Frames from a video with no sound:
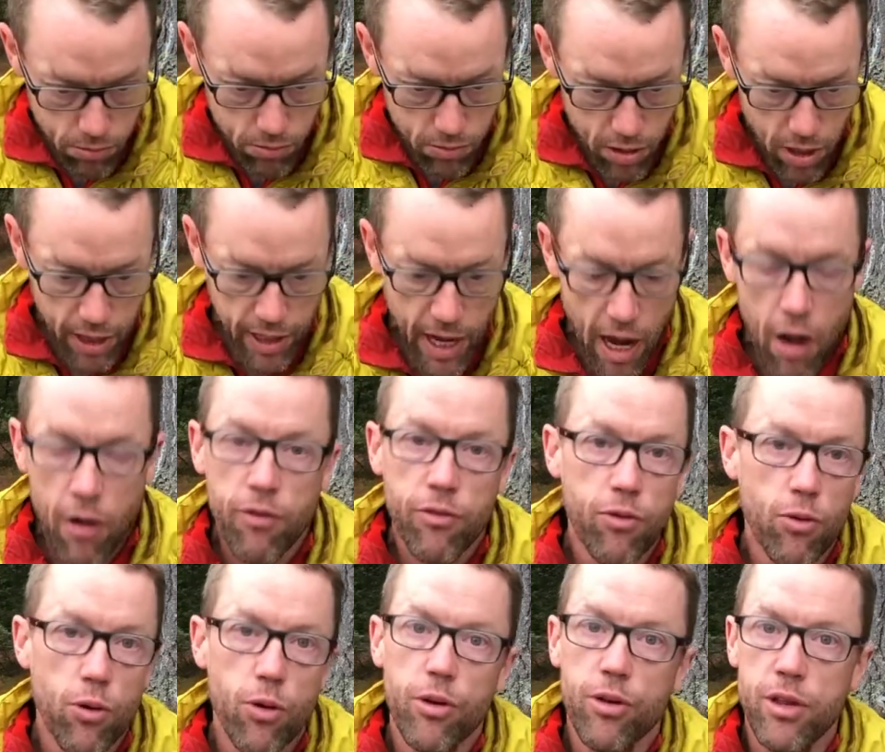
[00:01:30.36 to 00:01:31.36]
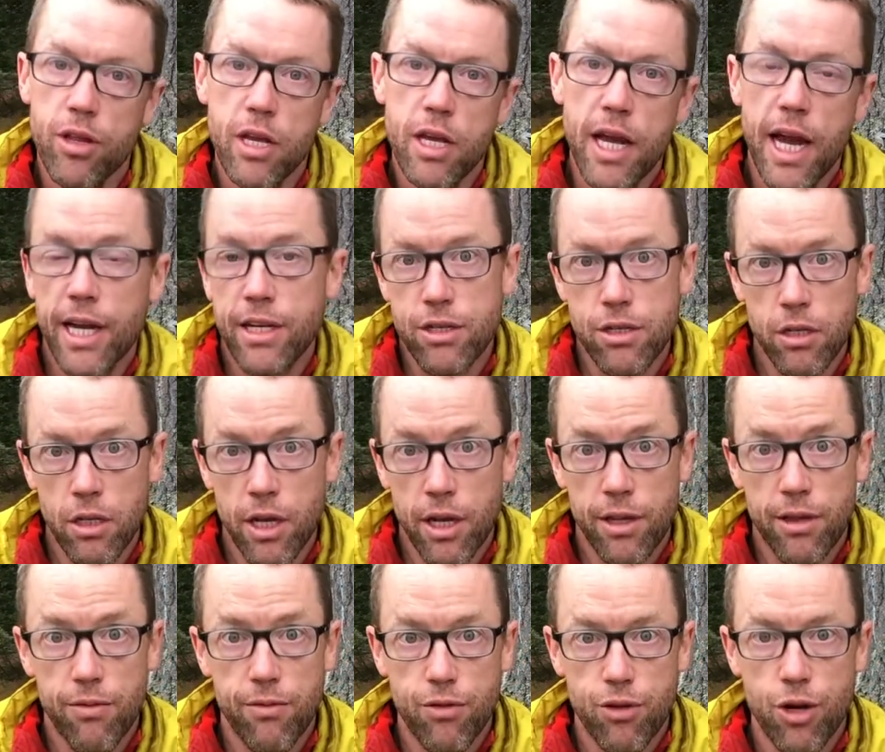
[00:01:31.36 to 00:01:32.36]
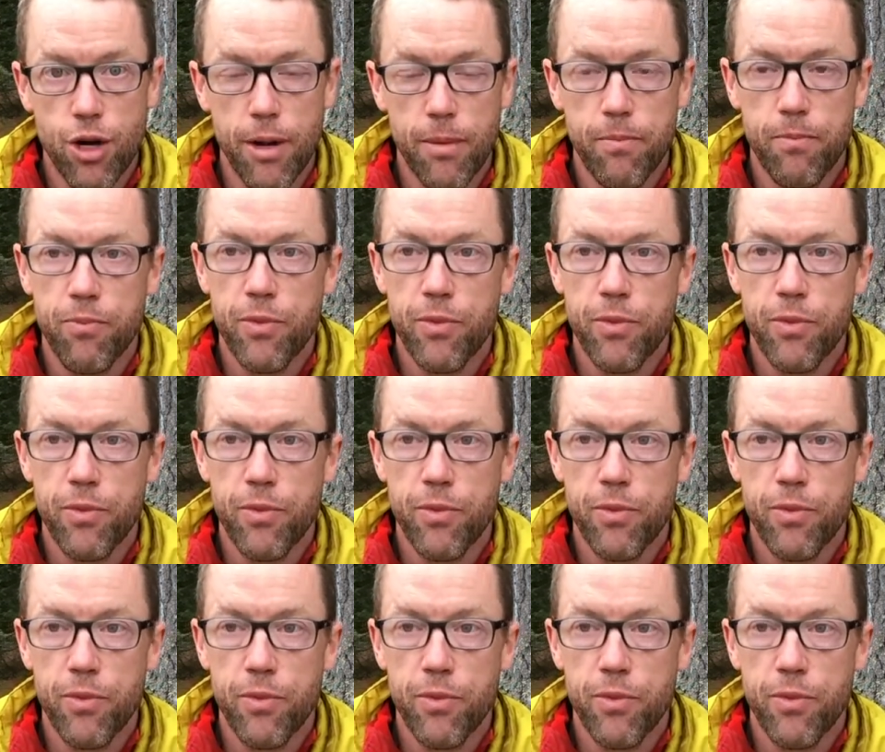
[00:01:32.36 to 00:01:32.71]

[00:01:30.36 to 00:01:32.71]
account for the extra length of trip.